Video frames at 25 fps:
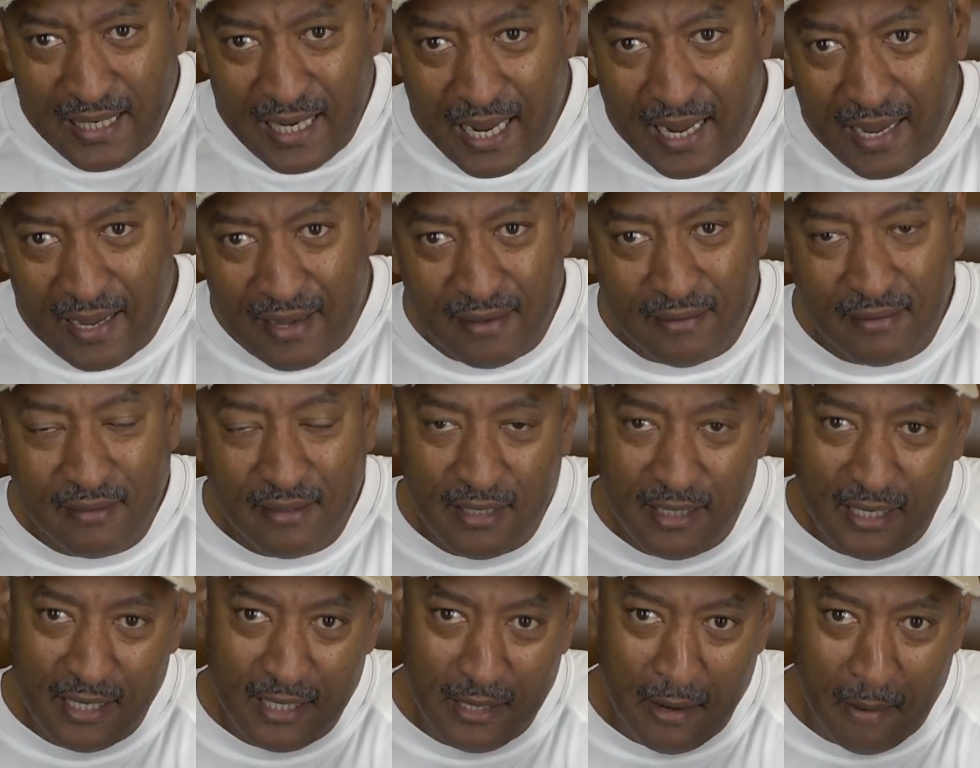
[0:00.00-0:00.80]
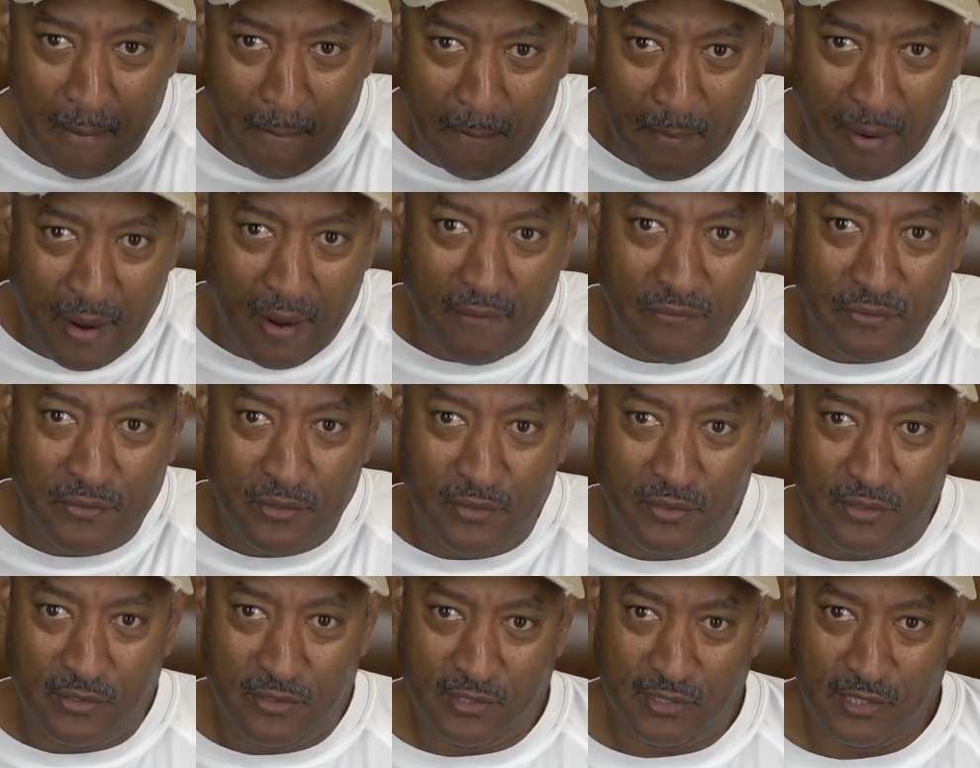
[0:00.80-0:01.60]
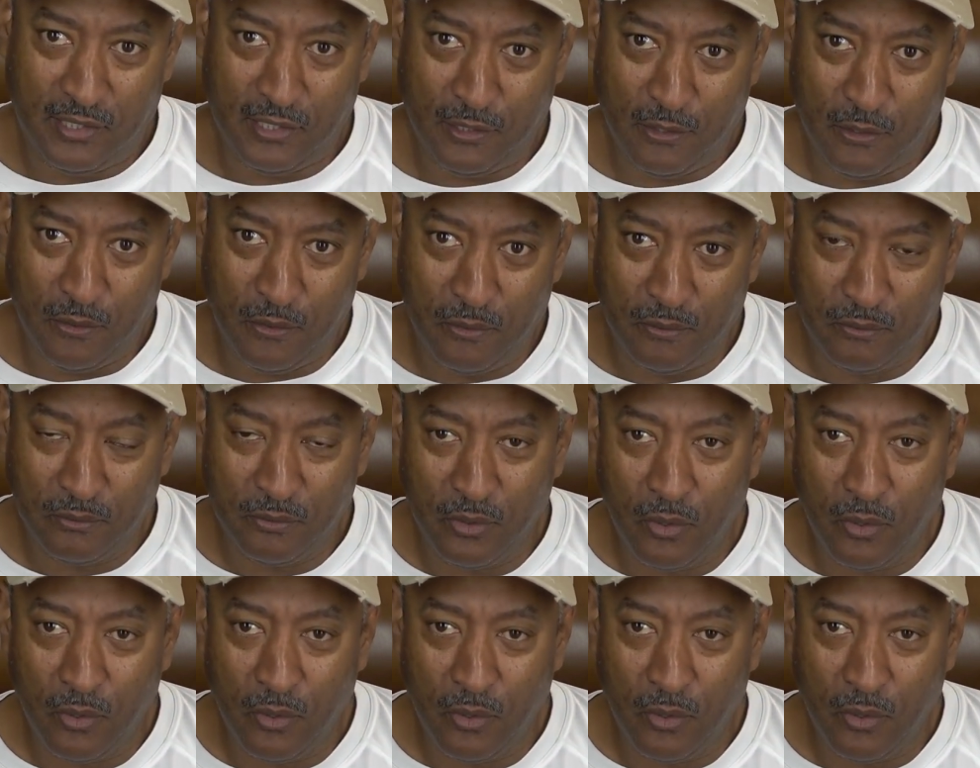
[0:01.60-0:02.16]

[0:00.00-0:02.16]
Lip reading: down in the mouth of the sinkhole.